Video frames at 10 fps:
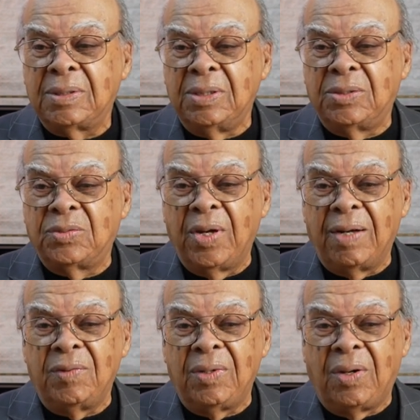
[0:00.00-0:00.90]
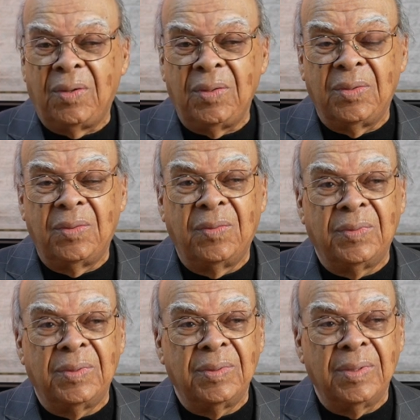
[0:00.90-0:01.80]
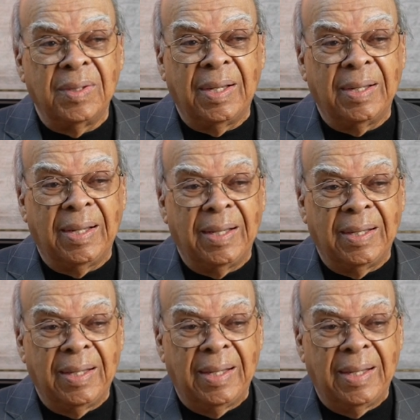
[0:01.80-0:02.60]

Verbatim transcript: to travel all over. I, I,